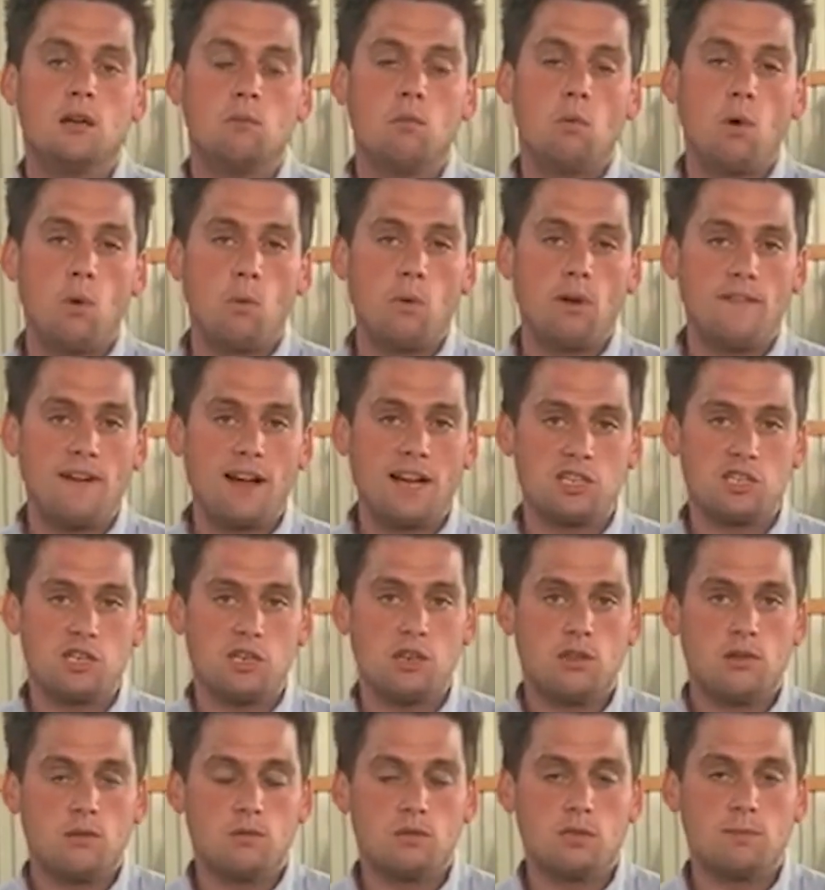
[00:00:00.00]
What we've
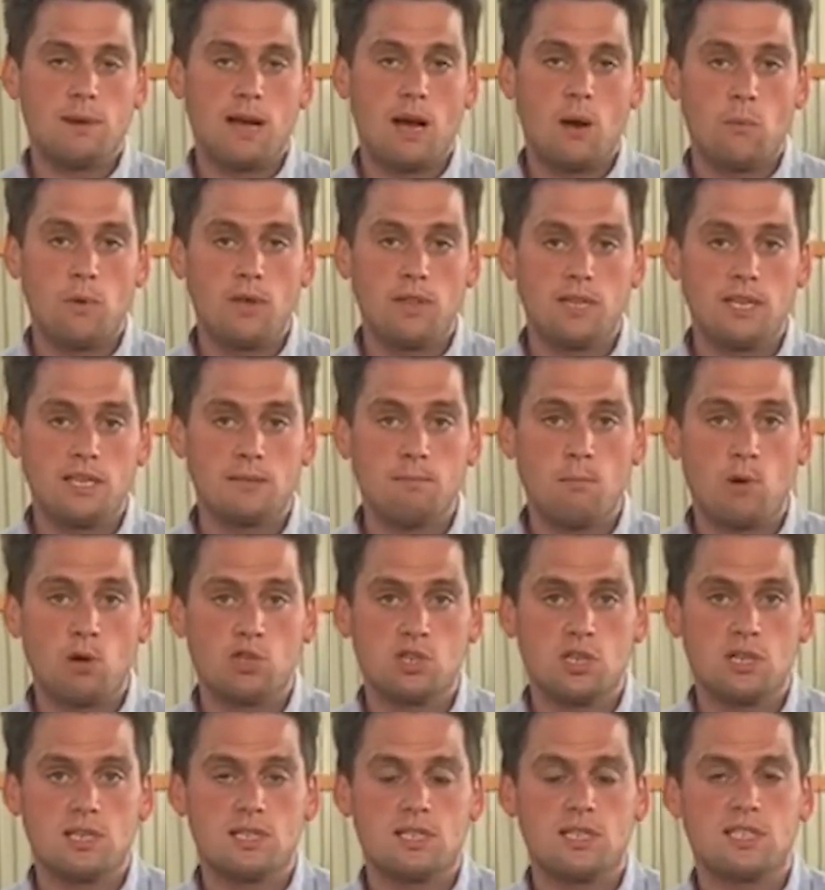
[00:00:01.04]
actually thought about with this
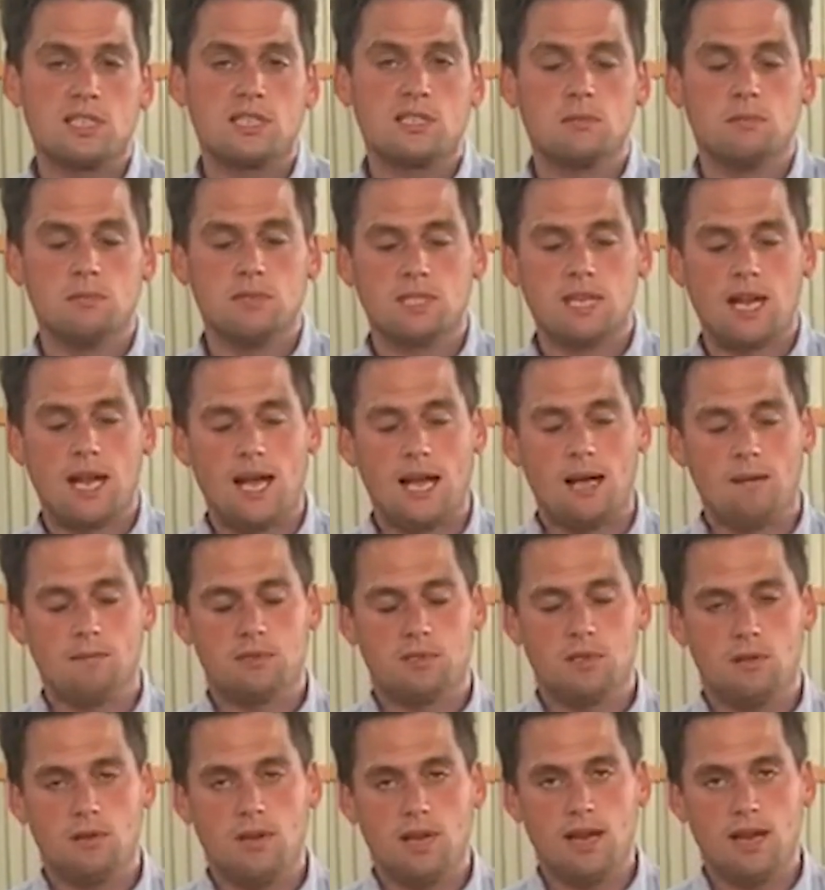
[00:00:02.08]
modular system is
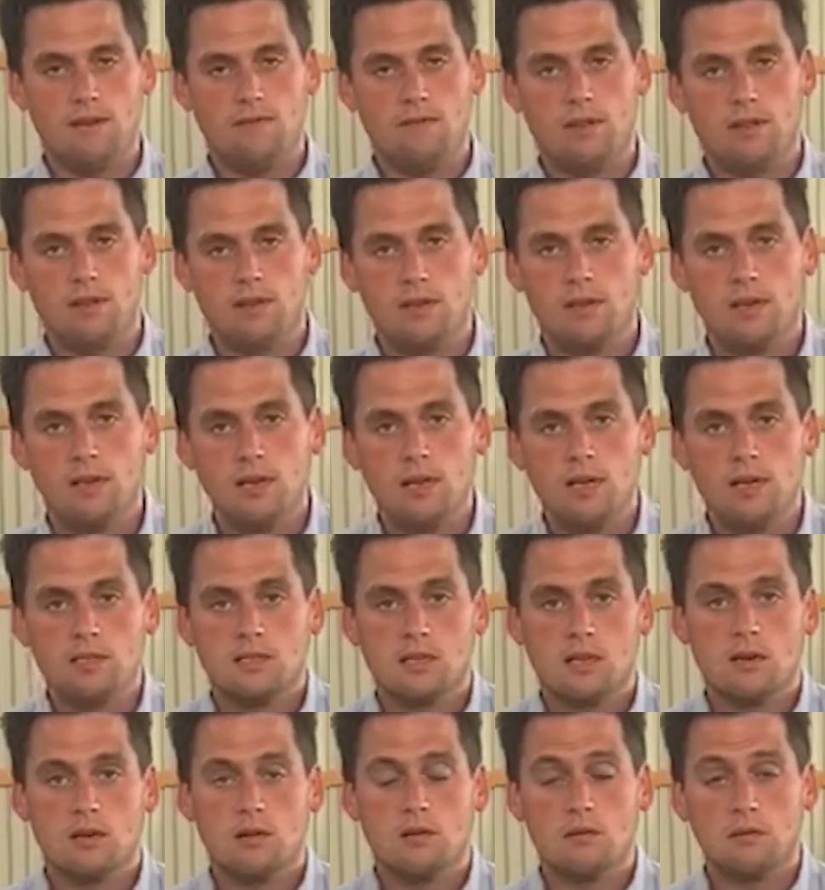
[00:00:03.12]
absolutely everything.
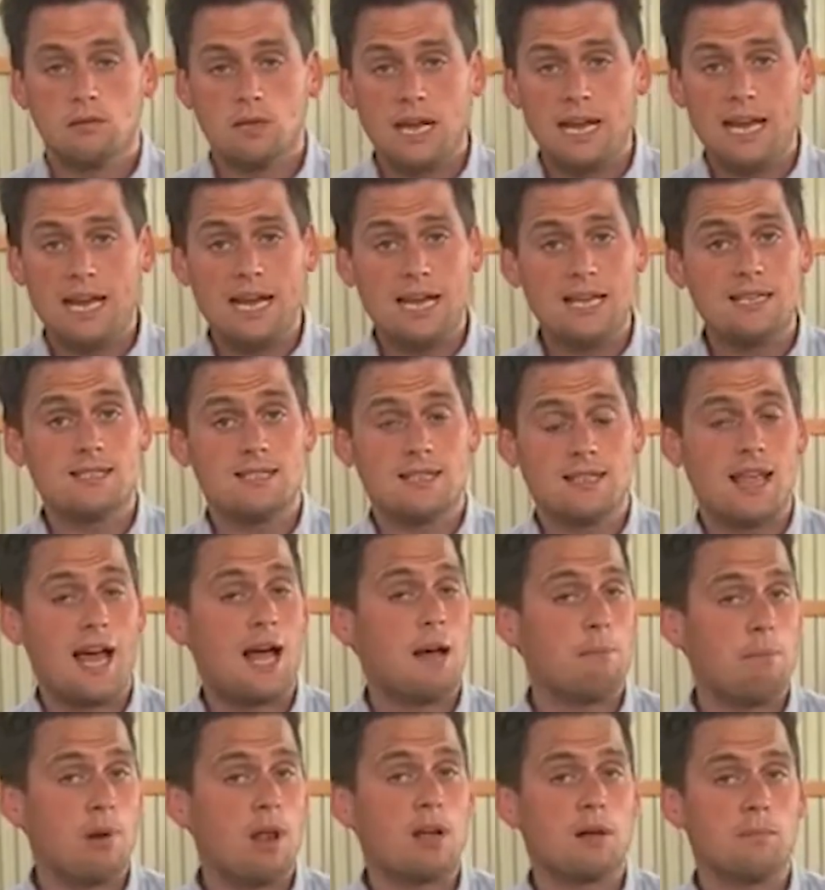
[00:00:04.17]
So it is
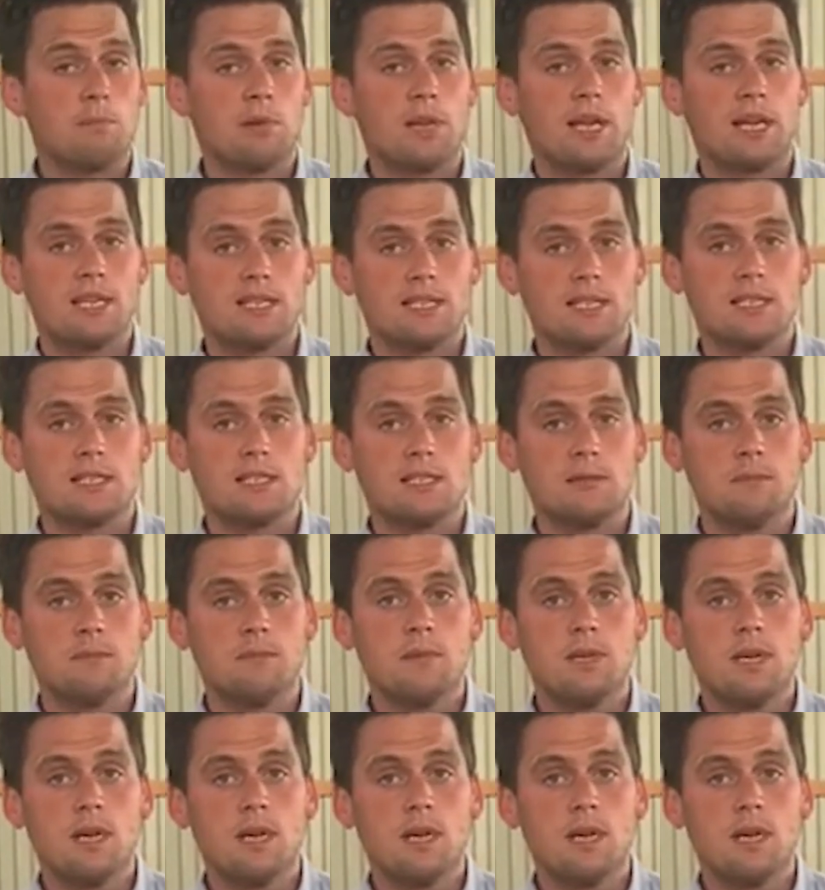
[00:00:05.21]
that plug and play system.